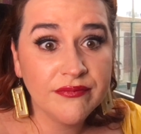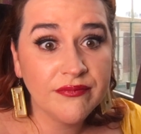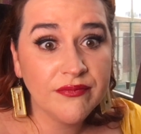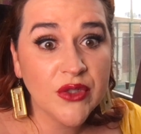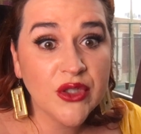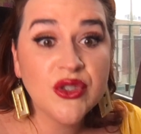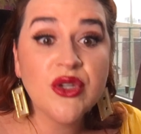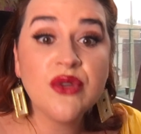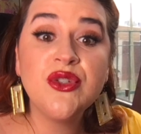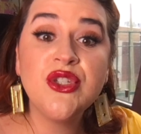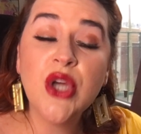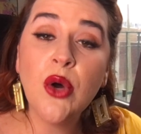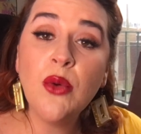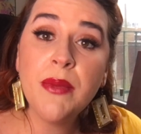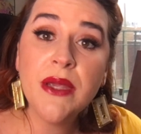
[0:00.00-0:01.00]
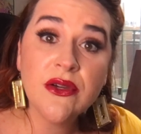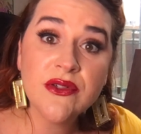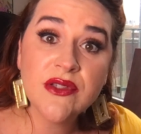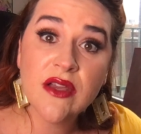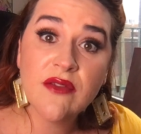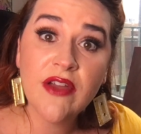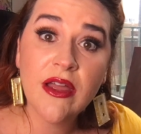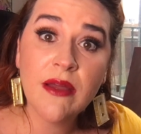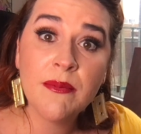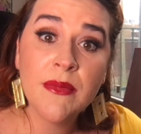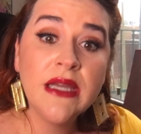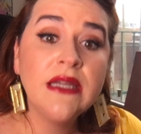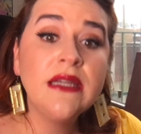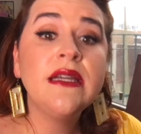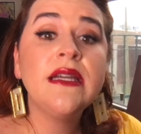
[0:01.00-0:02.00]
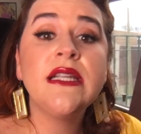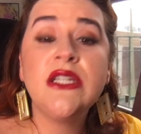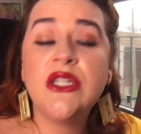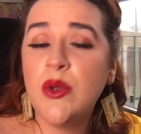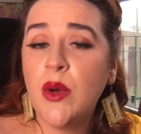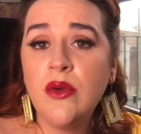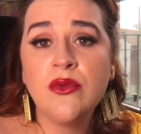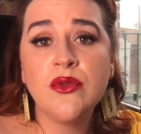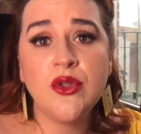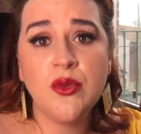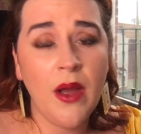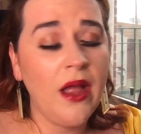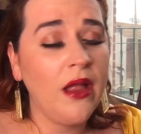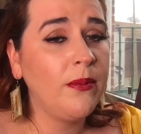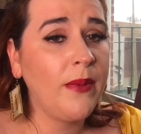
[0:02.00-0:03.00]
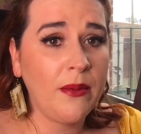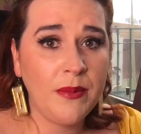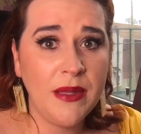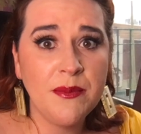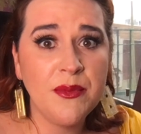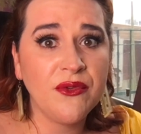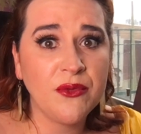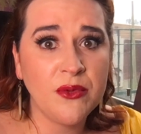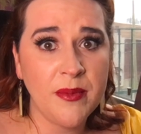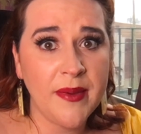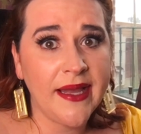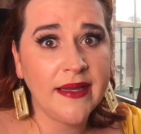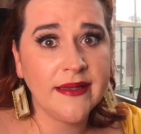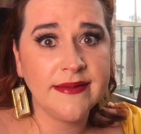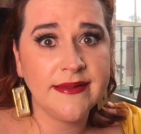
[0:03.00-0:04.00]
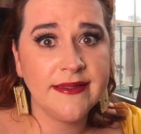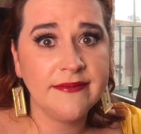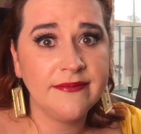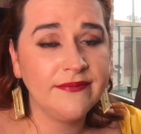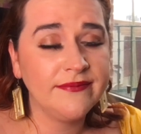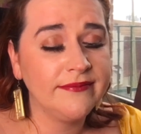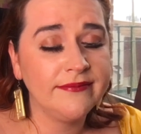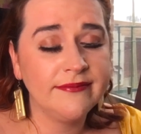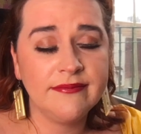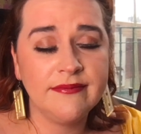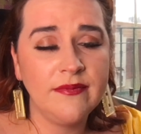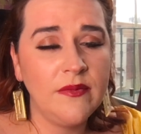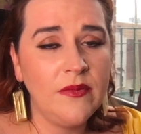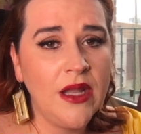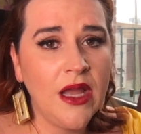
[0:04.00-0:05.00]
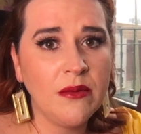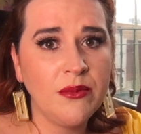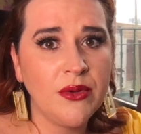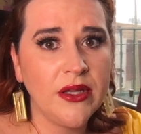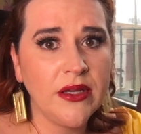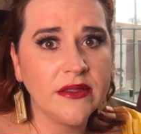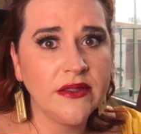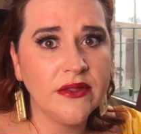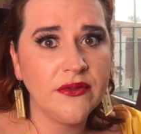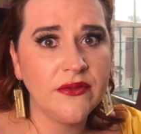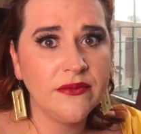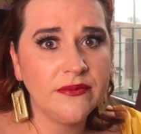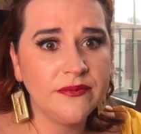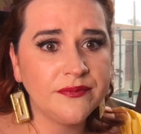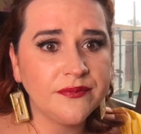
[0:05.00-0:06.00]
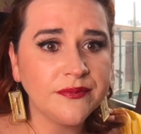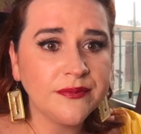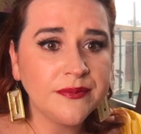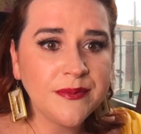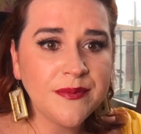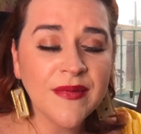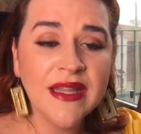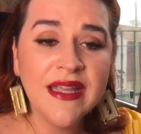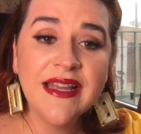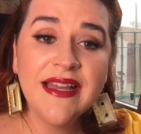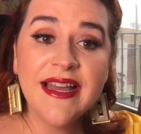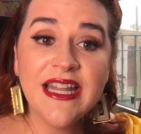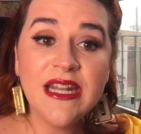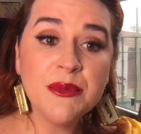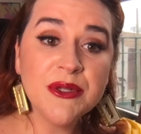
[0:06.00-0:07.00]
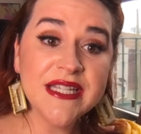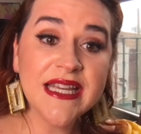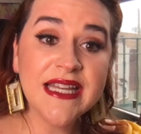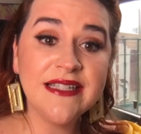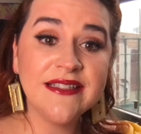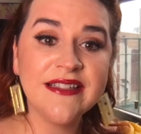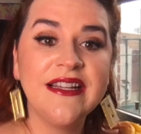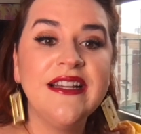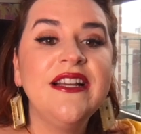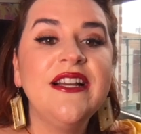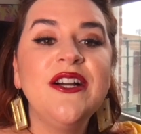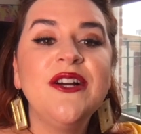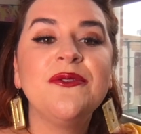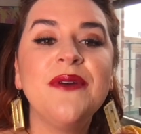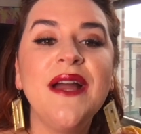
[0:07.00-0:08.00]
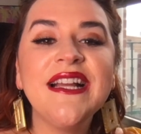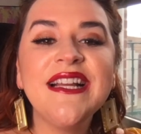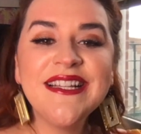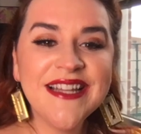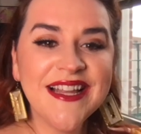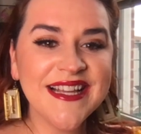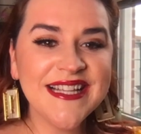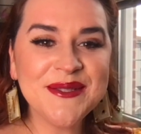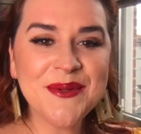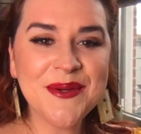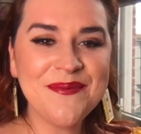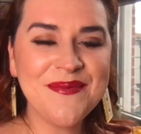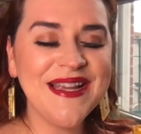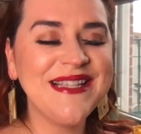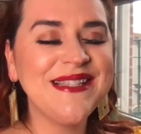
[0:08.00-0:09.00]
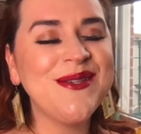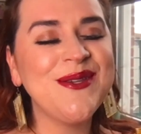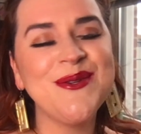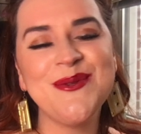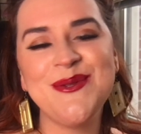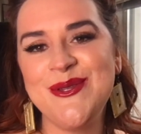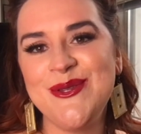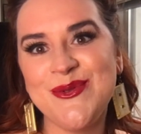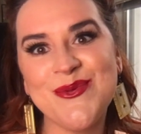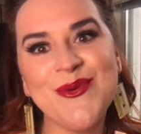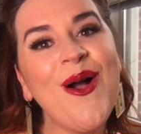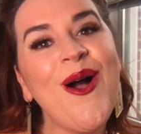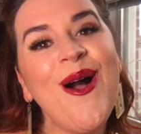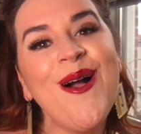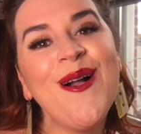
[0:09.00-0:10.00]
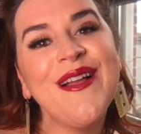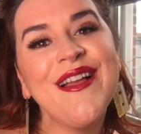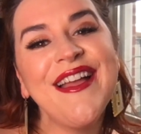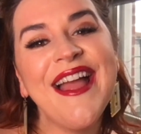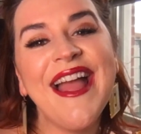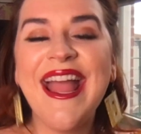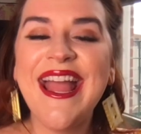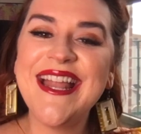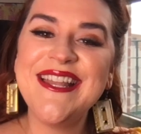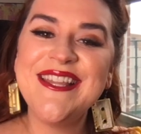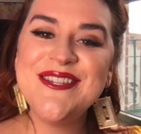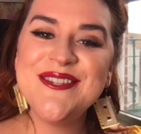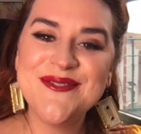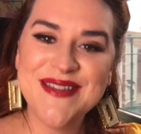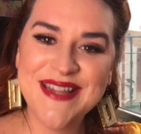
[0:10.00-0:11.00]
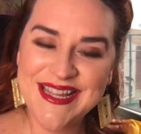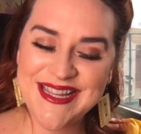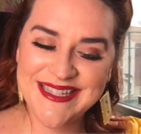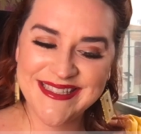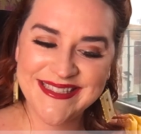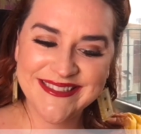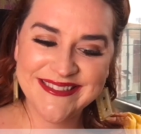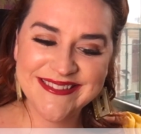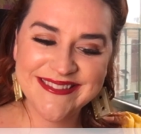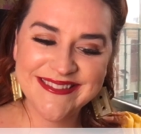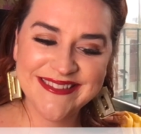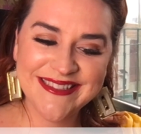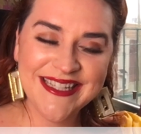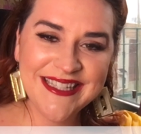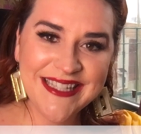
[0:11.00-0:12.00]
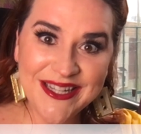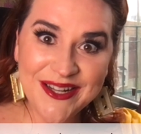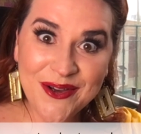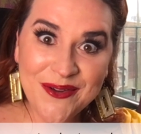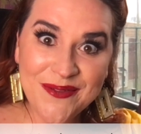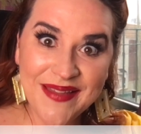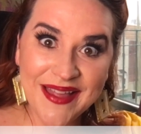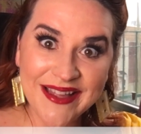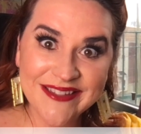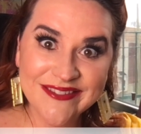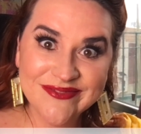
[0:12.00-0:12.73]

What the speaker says: So don't beat yourself up and don't dwell about people from the past. Non-productive. And number 10, recognize what makes you strong and unique. And then own that.